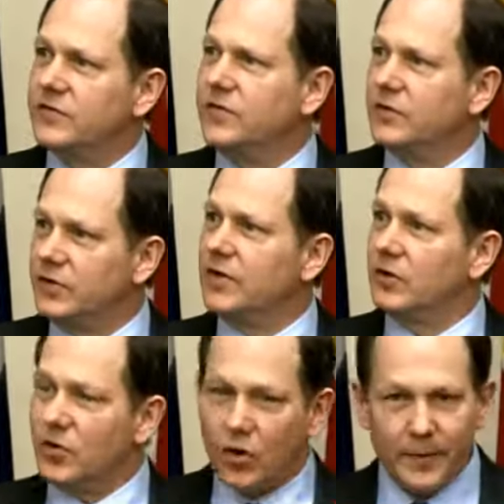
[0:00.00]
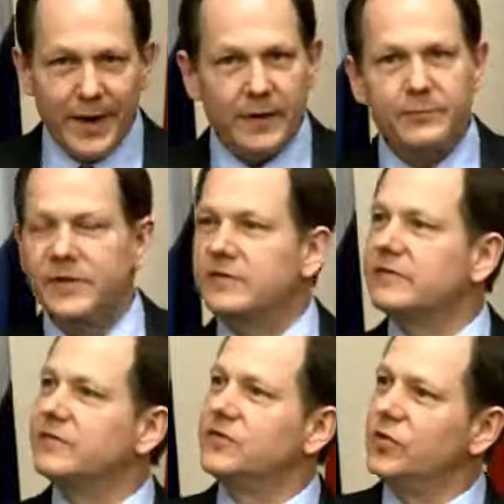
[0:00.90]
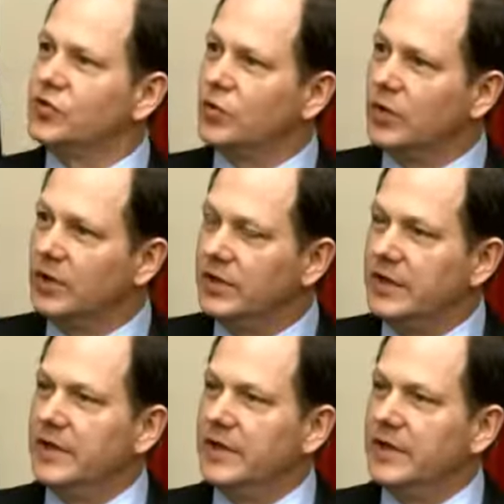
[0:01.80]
to, go about business as usual.